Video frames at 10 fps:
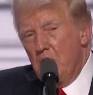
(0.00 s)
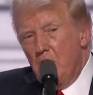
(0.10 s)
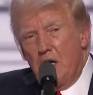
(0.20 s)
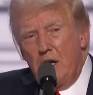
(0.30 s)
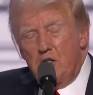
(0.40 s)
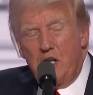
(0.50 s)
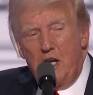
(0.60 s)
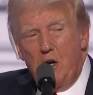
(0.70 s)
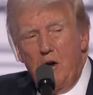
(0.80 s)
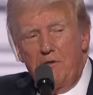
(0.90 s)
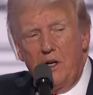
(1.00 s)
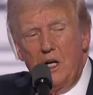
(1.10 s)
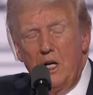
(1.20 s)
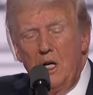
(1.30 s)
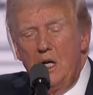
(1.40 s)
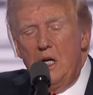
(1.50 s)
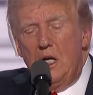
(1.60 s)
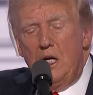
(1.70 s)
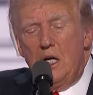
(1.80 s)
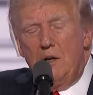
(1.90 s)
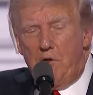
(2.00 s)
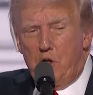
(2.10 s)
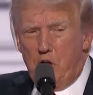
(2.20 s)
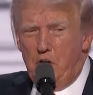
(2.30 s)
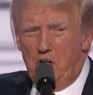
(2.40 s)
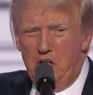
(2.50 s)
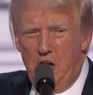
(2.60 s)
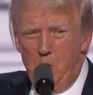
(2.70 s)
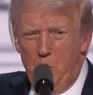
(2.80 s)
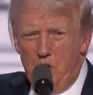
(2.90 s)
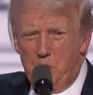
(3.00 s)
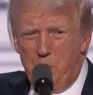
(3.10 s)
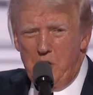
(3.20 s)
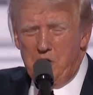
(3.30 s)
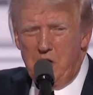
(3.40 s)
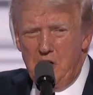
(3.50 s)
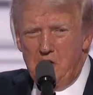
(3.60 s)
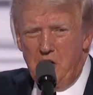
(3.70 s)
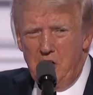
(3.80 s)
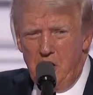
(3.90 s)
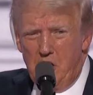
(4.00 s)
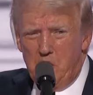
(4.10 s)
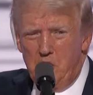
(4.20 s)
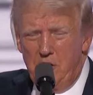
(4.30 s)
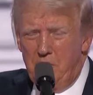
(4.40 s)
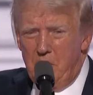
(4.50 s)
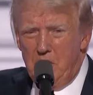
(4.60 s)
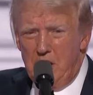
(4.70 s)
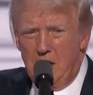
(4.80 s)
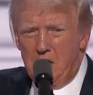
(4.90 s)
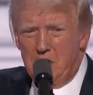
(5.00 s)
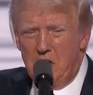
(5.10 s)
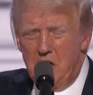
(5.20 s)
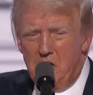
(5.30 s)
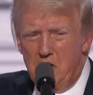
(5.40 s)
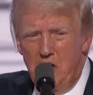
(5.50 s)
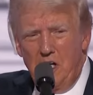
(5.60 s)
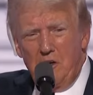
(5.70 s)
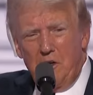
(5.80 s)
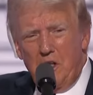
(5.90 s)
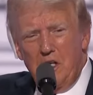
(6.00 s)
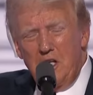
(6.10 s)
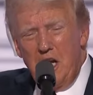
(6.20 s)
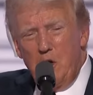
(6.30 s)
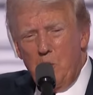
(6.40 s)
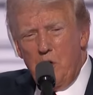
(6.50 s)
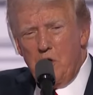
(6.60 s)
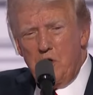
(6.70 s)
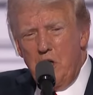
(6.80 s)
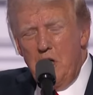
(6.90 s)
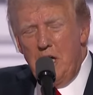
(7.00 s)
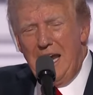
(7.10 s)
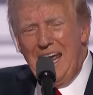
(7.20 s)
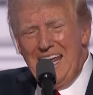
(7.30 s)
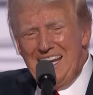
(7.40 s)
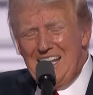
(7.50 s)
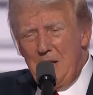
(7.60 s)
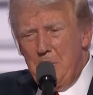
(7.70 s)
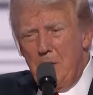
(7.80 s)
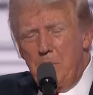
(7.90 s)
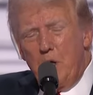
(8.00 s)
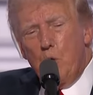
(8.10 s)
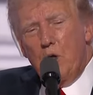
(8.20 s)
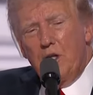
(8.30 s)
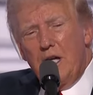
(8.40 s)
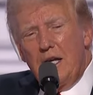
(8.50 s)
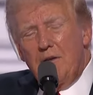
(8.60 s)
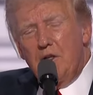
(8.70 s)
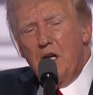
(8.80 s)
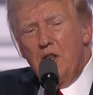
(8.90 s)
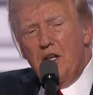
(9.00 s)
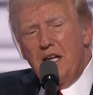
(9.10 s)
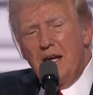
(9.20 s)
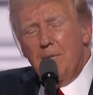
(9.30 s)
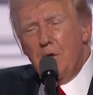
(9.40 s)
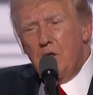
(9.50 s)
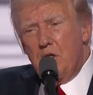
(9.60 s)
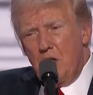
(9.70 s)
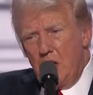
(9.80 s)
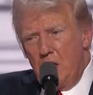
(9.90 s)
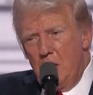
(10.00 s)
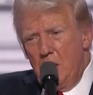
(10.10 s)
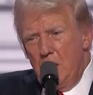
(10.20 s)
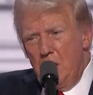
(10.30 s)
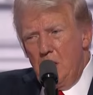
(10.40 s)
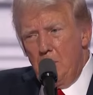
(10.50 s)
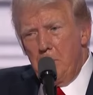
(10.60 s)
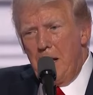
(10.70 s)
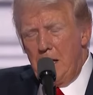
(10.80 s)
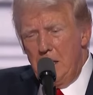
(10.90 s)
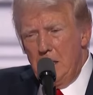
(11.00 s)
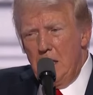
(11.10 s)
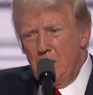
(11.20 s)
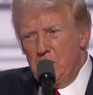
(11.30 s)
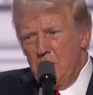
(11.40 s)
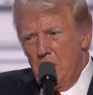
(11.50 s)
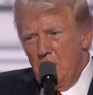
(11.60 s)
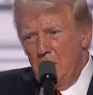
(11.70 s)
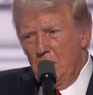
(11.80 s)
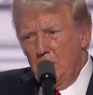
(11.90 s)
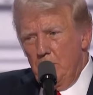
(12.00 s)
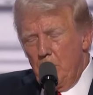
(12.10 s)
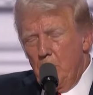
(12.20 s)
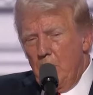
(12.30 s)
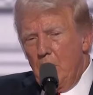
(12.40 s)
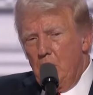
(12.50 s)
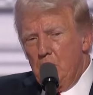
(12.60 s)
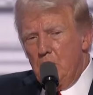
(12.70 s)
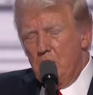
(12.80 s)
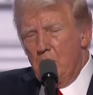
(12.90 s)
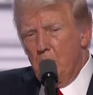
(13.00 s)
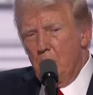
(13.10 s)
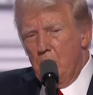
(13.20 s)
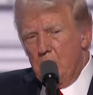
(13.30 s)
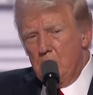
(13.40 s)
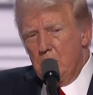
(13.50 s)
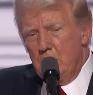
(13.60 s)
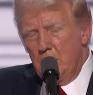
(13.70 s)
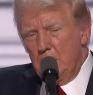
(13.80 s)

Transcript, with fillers: done. And I say it often if you took the 10 worst presidents in the history of the United States, think of it, the 10 worst, added them up, they will not have done the damage that Biden has done. Only going to use the term once.